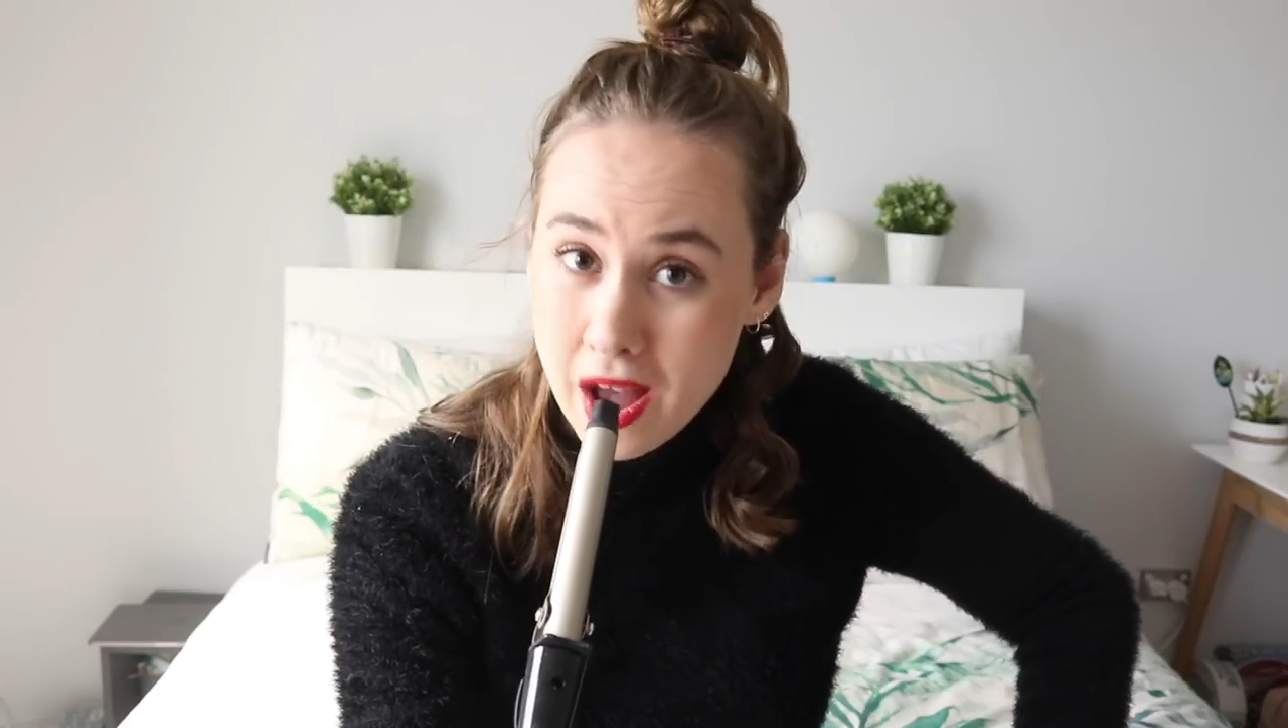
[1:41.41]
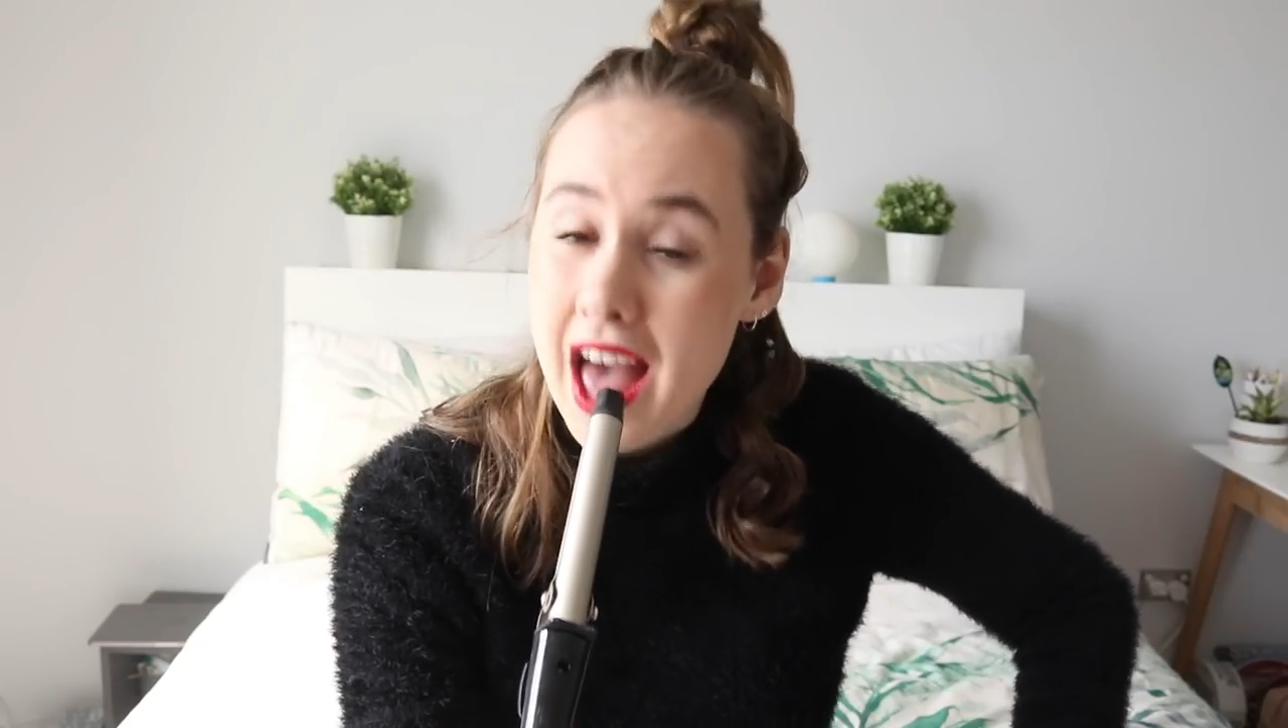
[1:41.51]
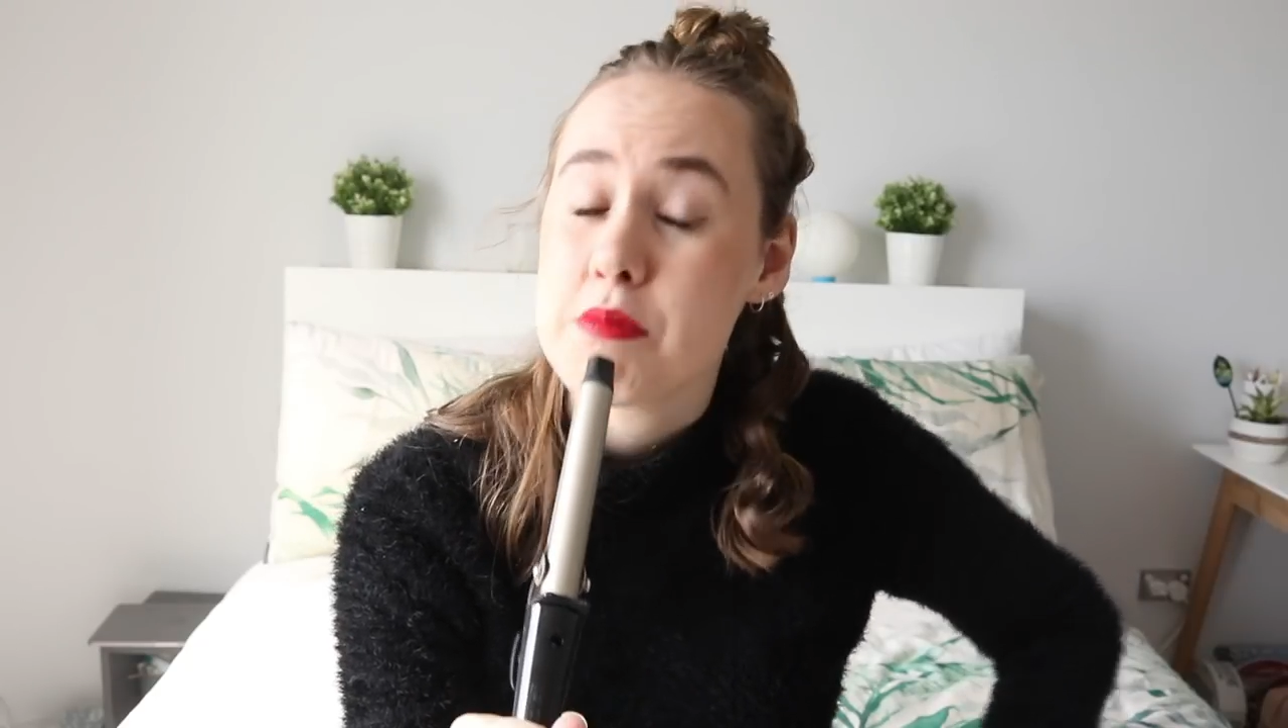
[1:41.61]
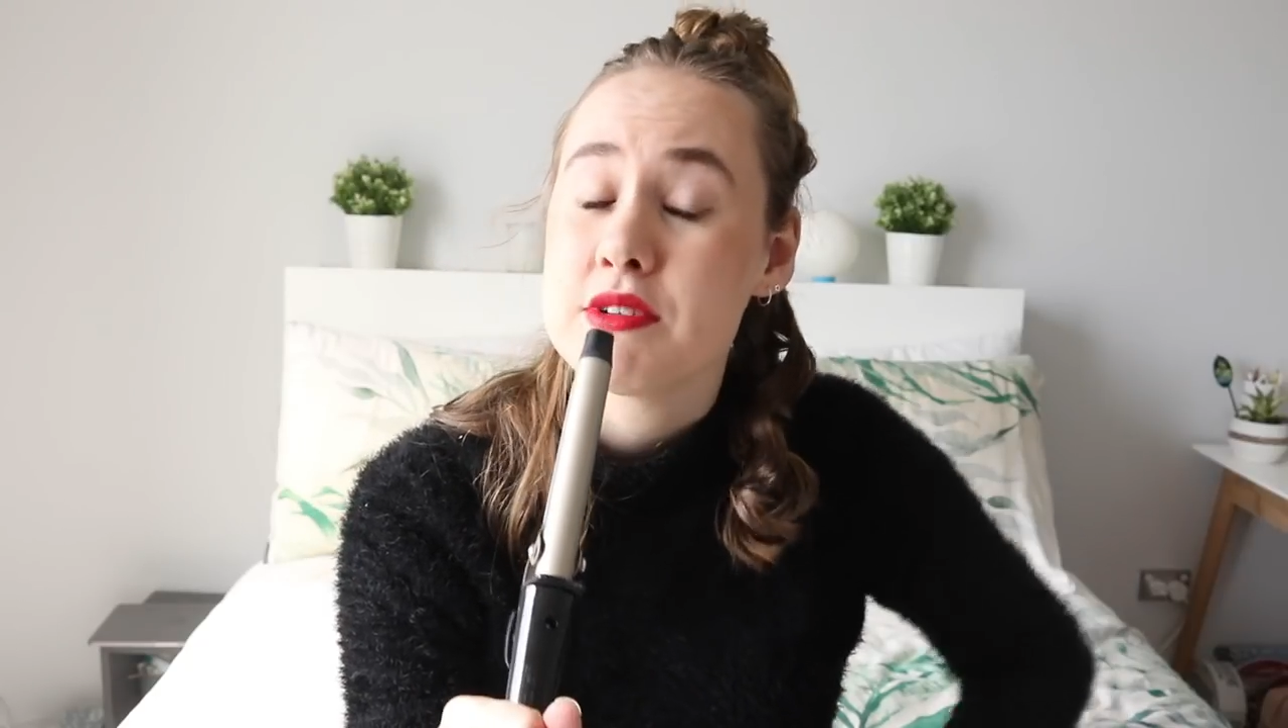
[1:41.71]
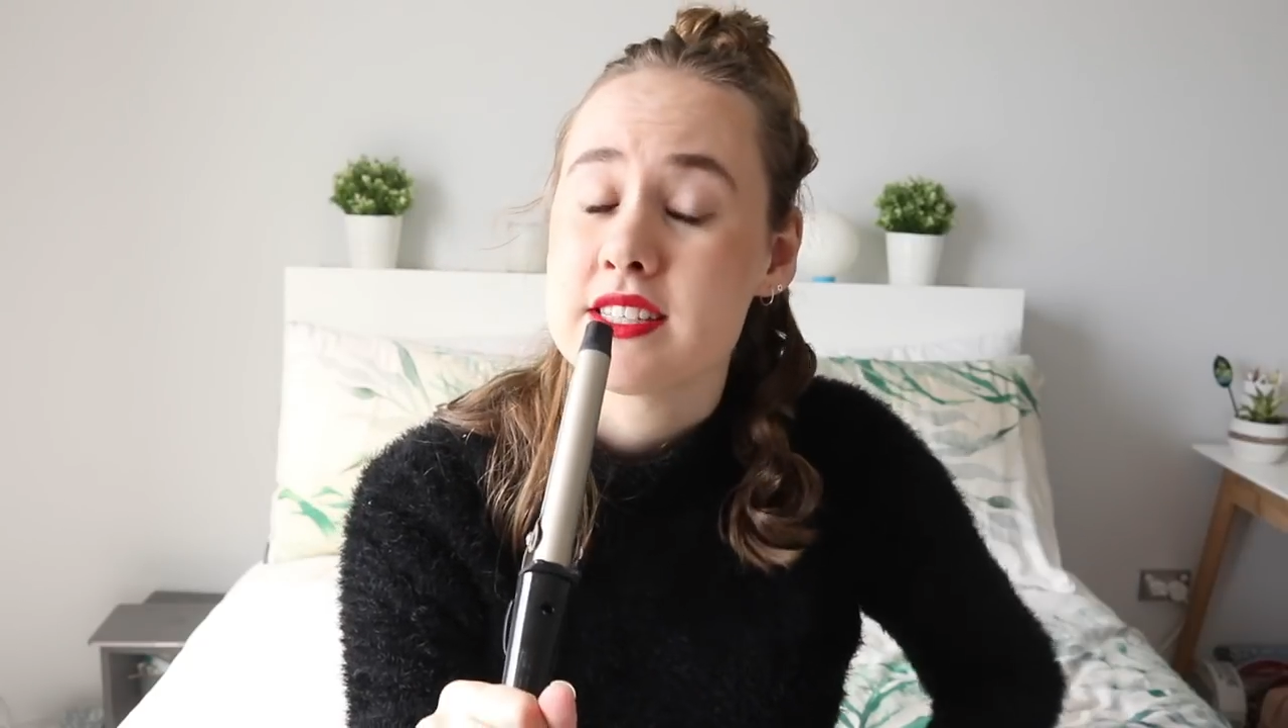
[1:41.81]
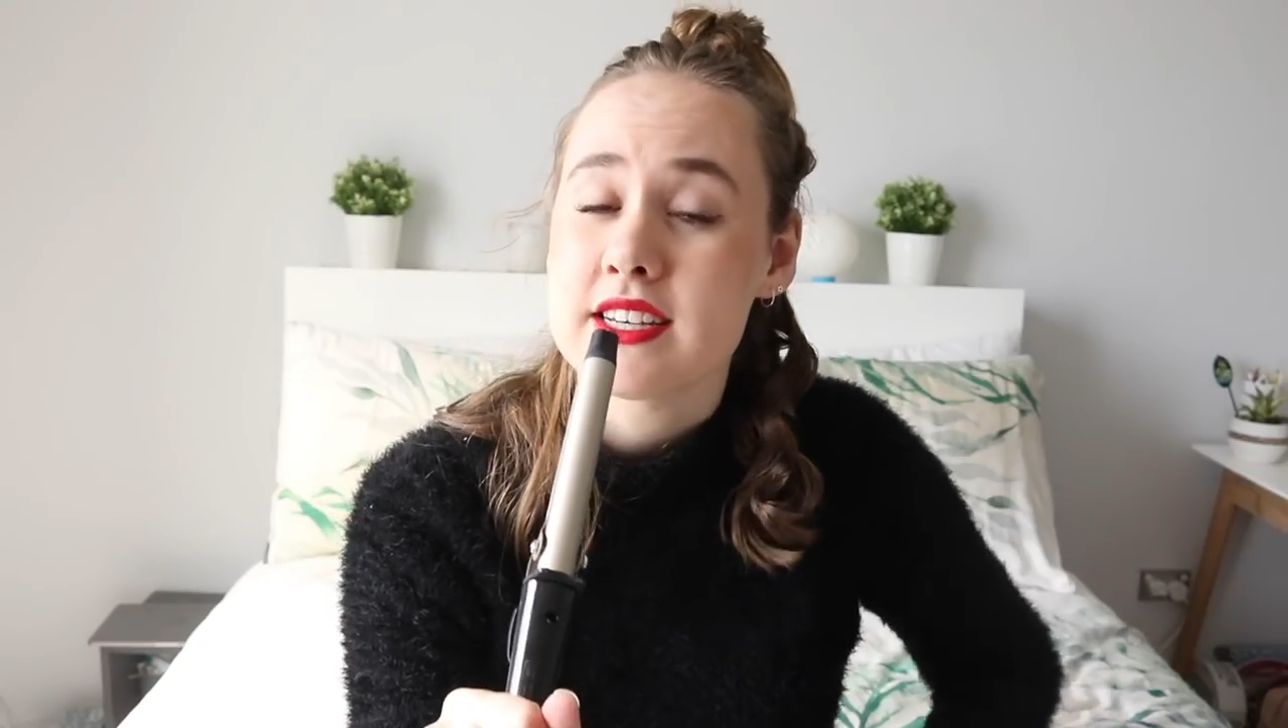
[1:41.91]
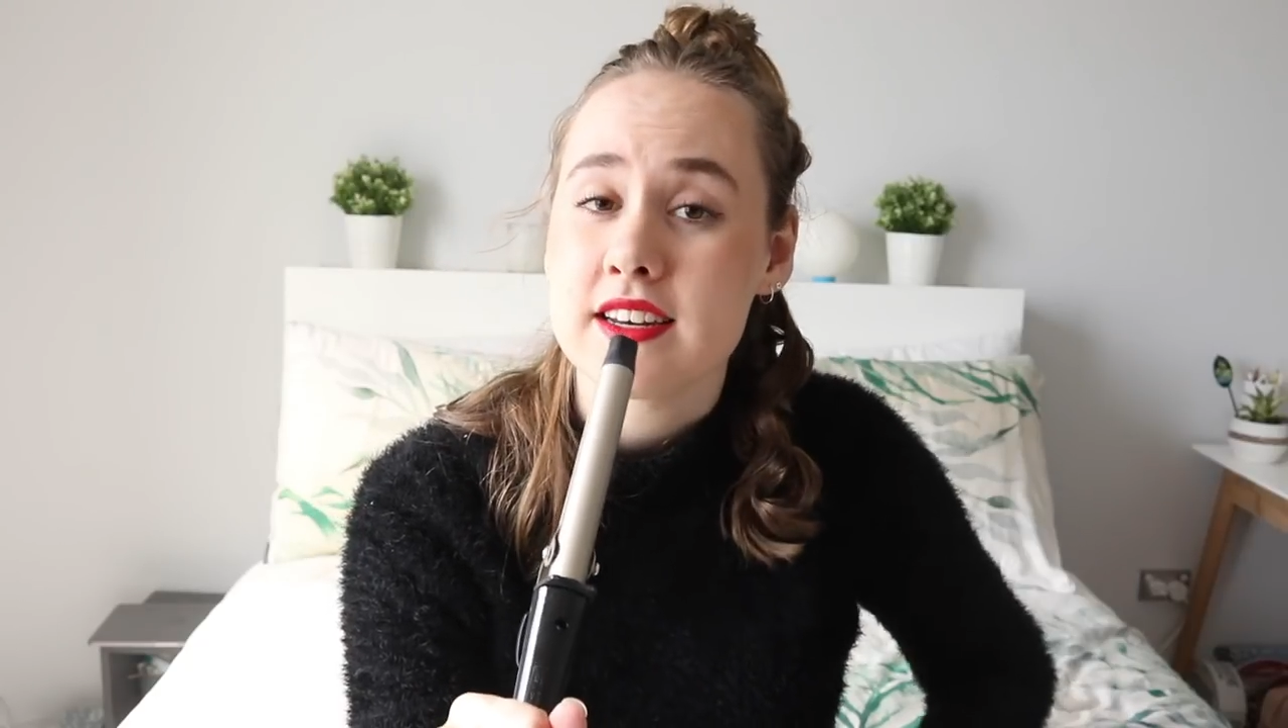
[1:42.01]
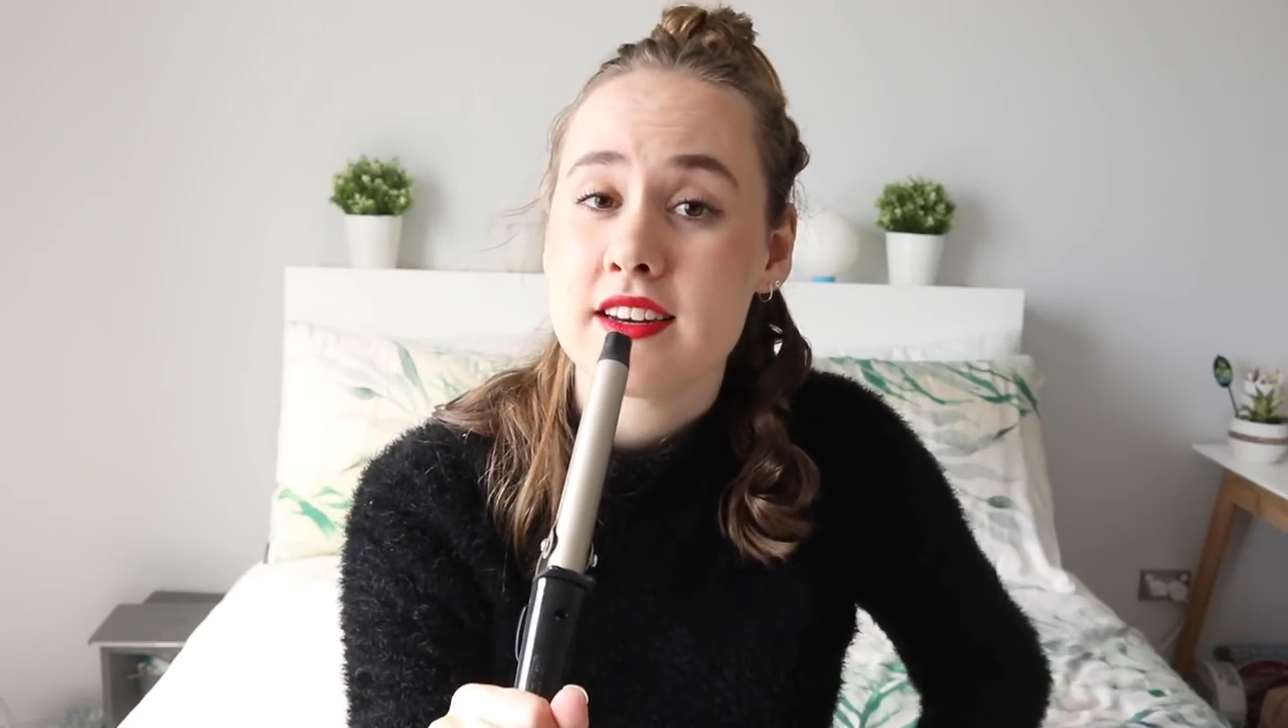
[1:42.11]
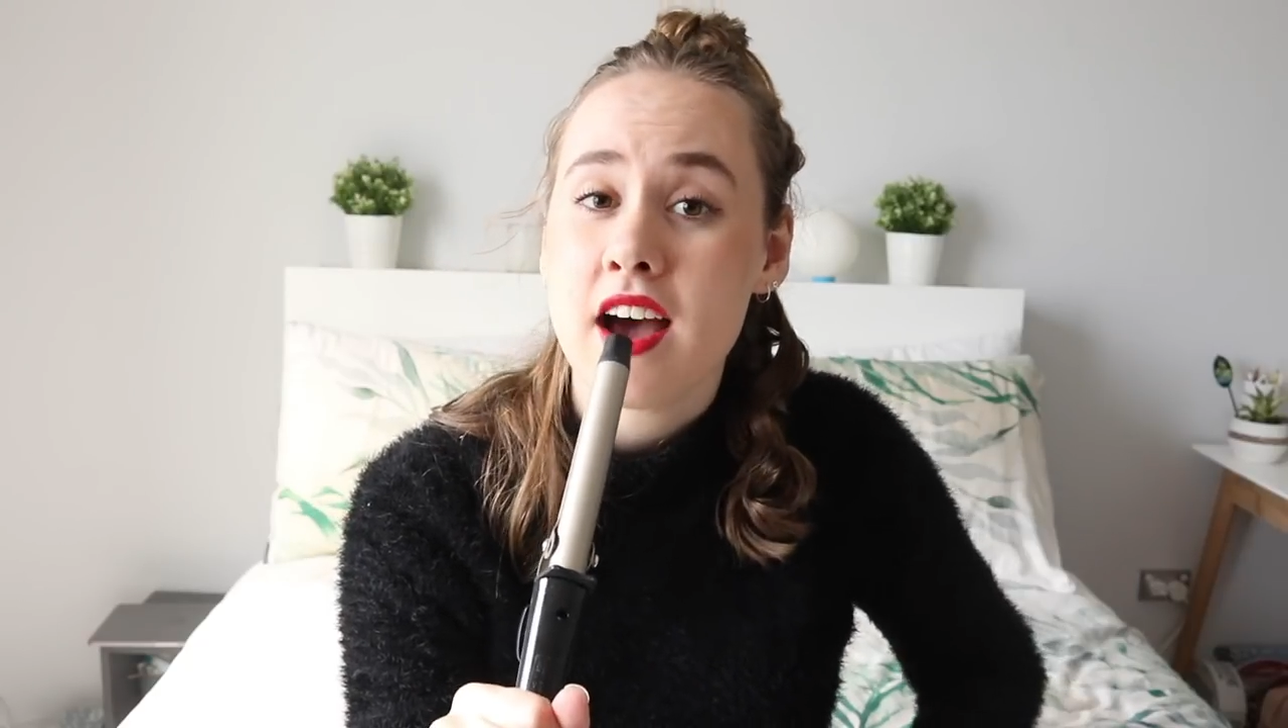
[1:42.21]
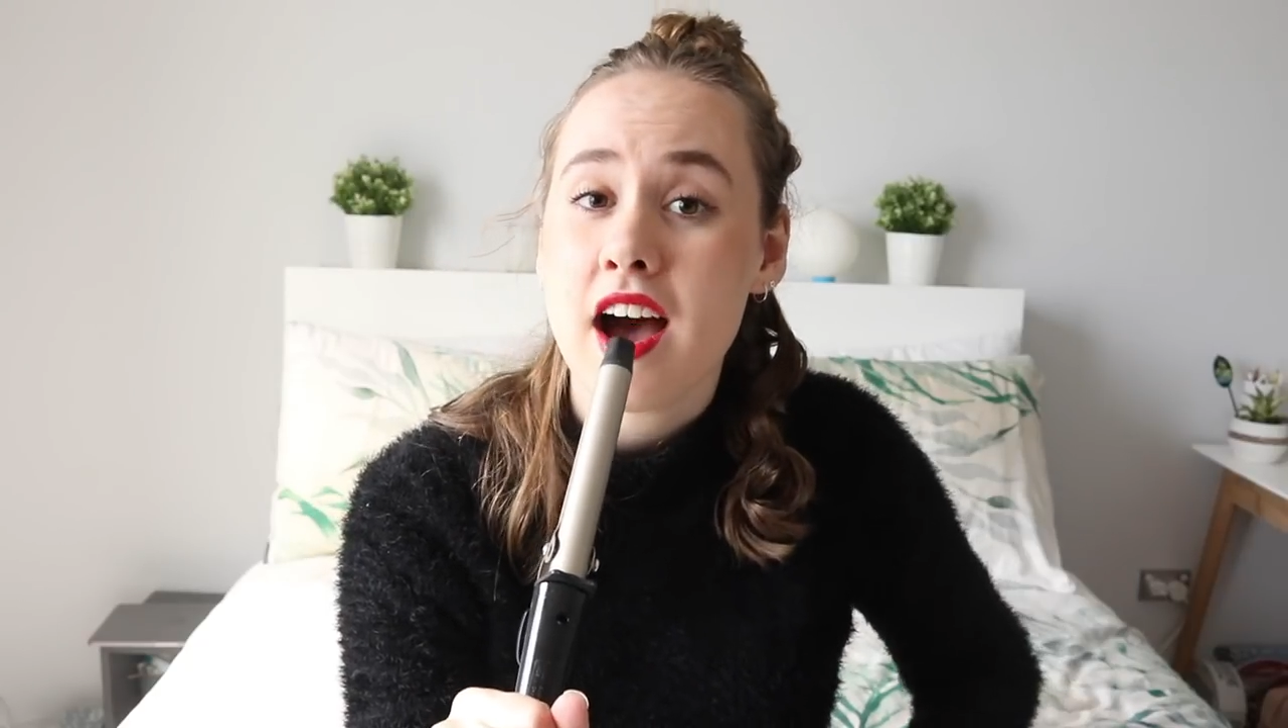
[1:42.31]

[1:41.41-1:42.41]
Hamilton,